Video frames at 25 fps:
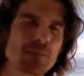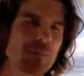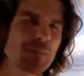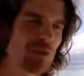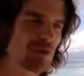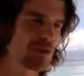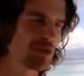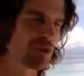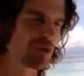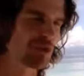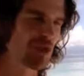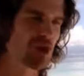
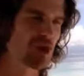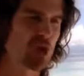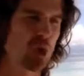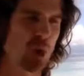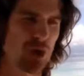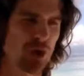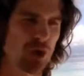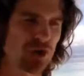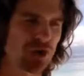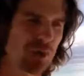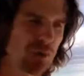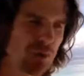It's just a
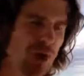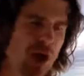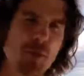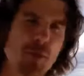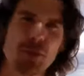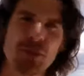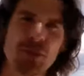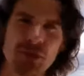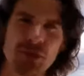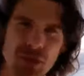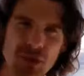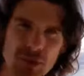choice in the
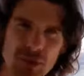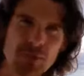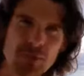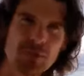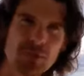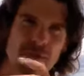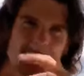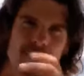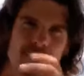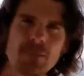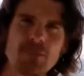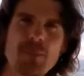moment to
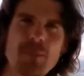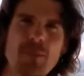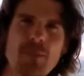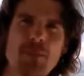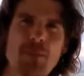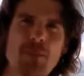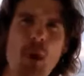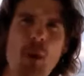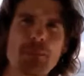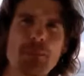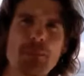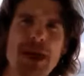
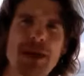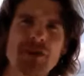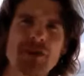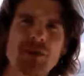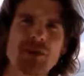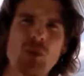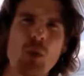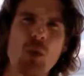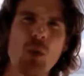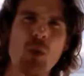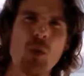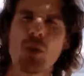pop down
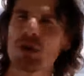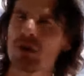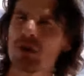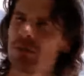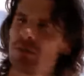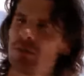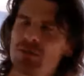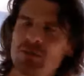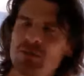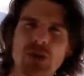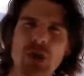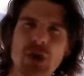some more
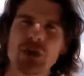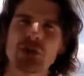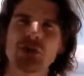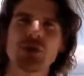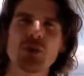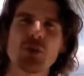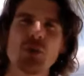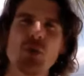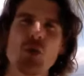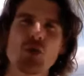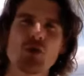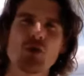water, get
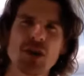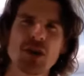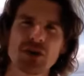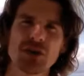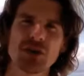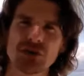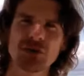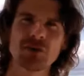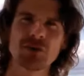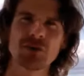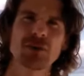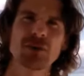some more
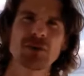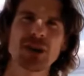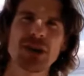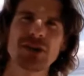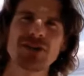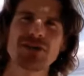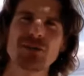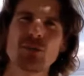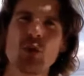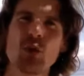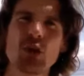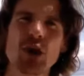rest,
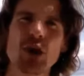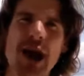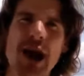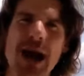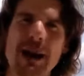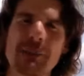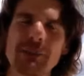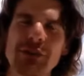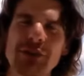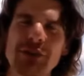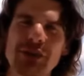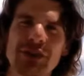get some more
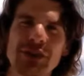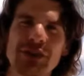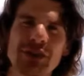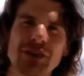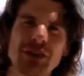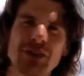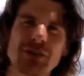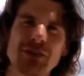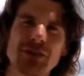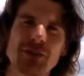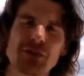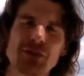carbs in your
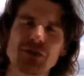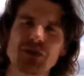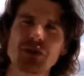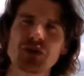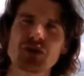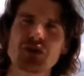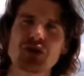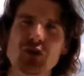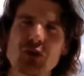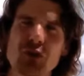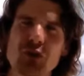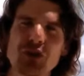system. It's
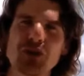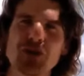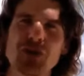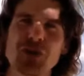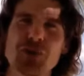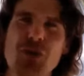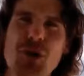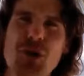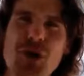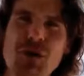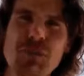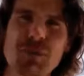just a choice in
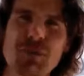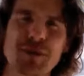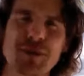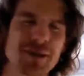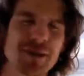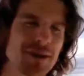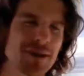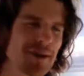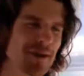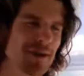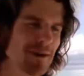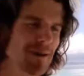the moment.
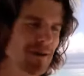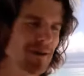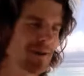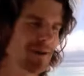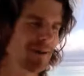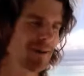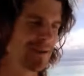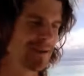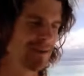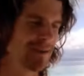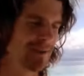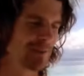
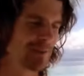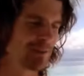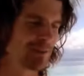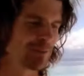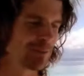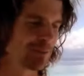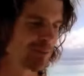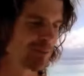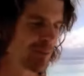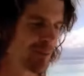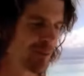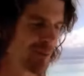
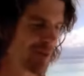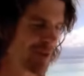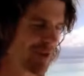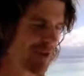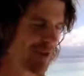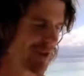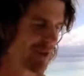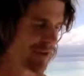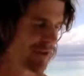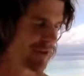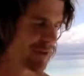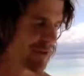
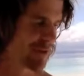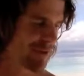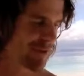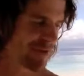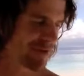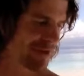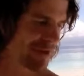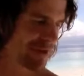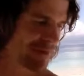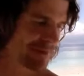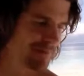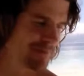Yeah, so
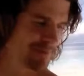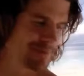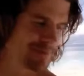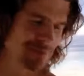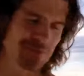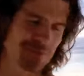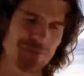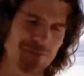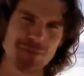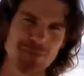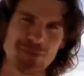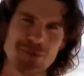it's
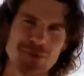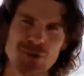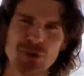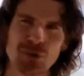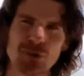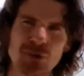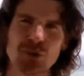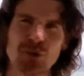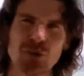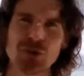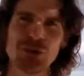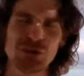
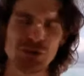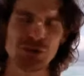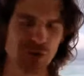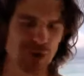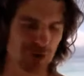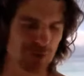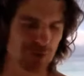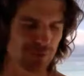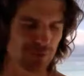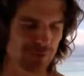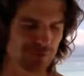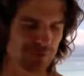choose the good
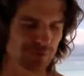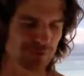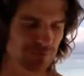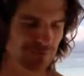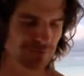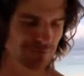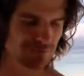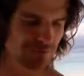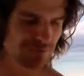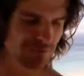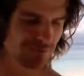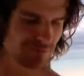stuff.
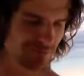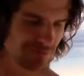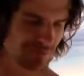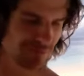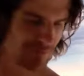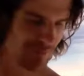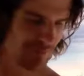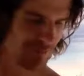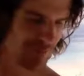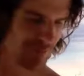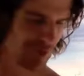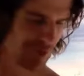
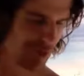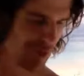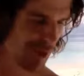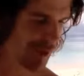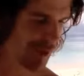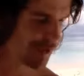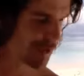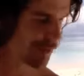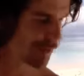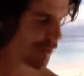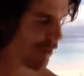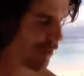It's like
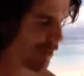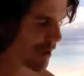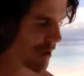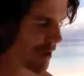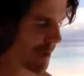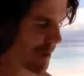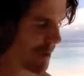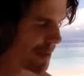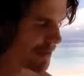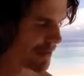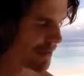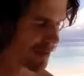this rock,
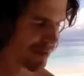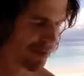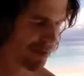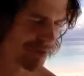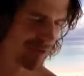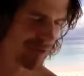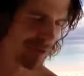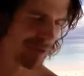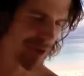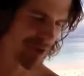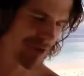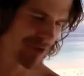you know, it's
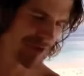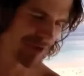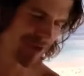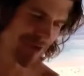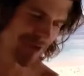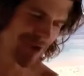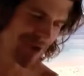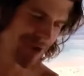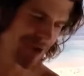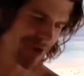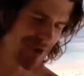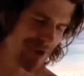got
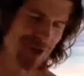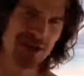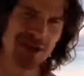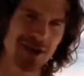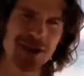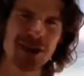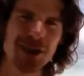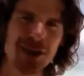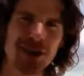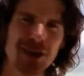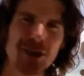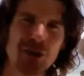
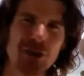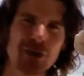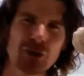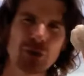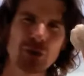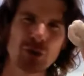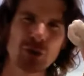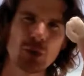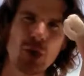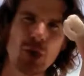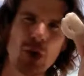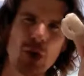
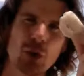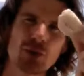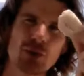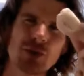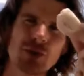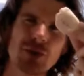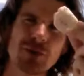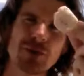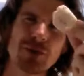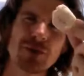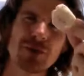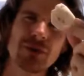little holes
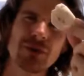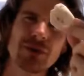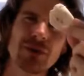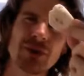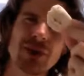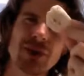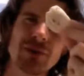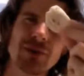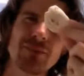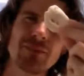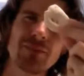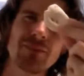in it. You see
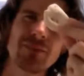that?